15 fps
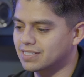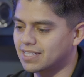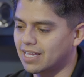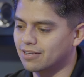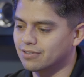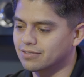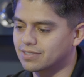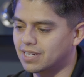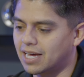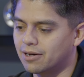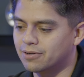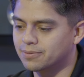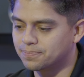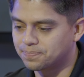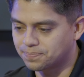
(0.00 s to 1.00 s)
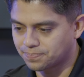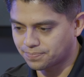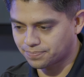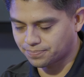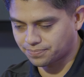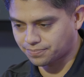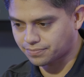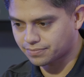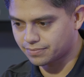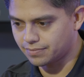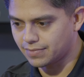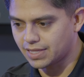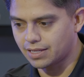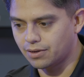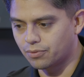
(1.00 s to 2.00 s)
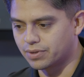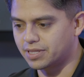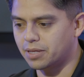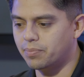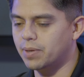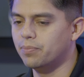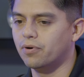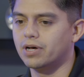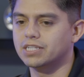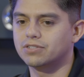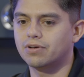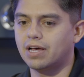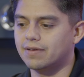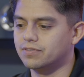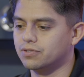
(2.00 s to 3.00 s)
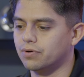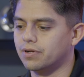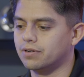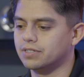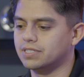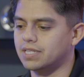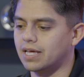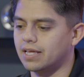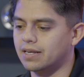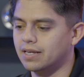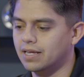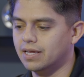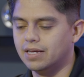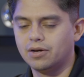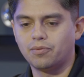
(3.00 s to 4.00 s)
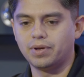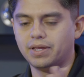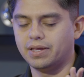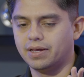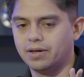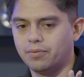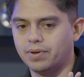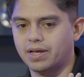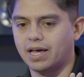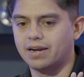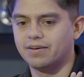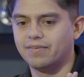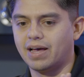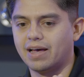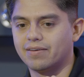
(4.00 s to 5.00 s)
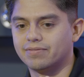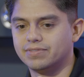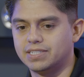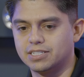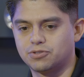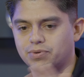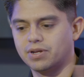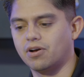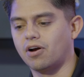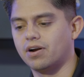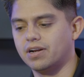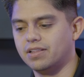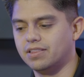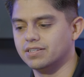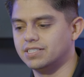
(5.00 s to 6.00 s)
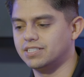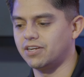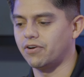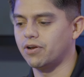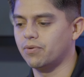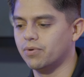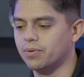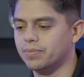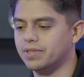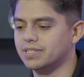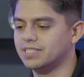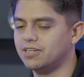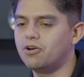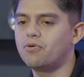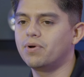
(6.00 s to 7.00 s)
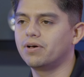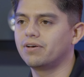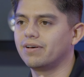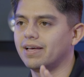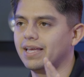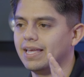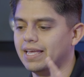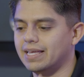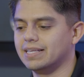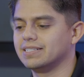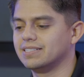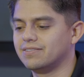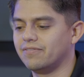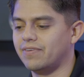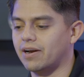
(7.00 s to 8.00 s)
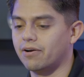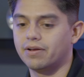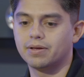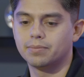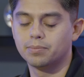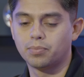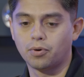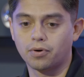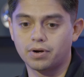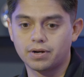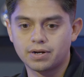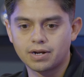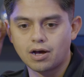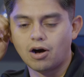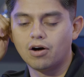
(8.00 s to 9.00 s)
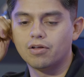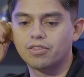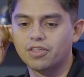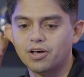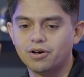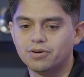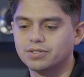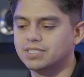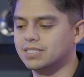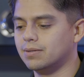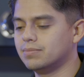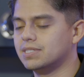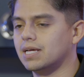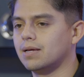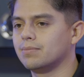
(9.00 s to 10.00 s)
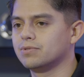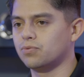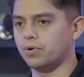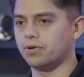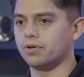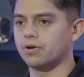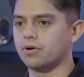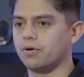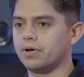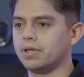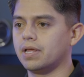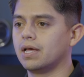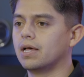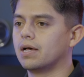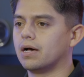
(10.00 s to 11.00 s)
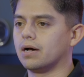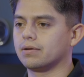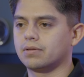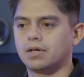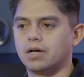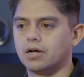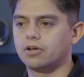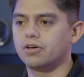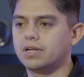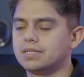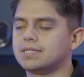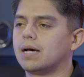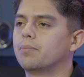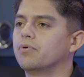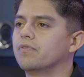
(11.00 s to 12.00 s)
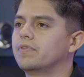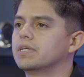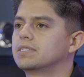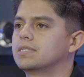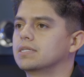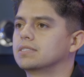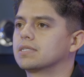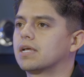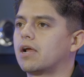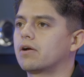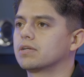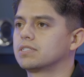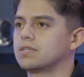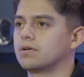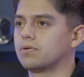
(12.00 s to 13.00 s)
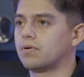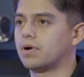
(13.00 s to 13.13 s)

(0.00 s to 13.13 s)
styles. Now, one thing people also have to understand, we kind of have disregarded the steering wheel, but the steering wheel is very important. Although sometimes when you're going, a good example of this is the carousel,